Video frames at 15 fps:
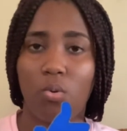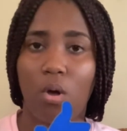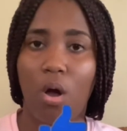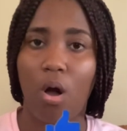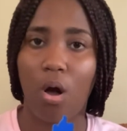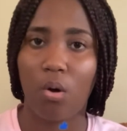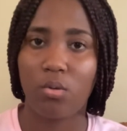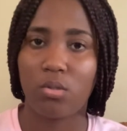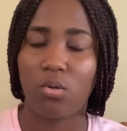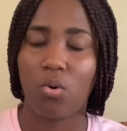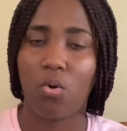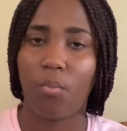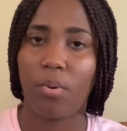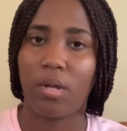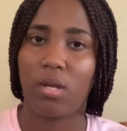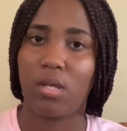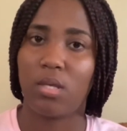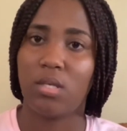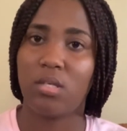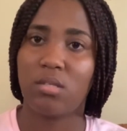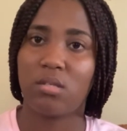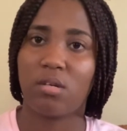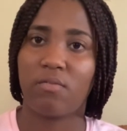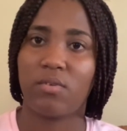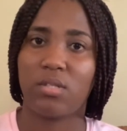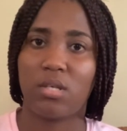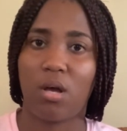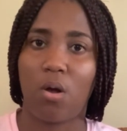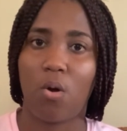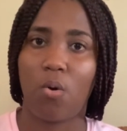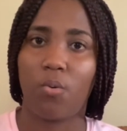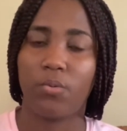how to open the e-service account,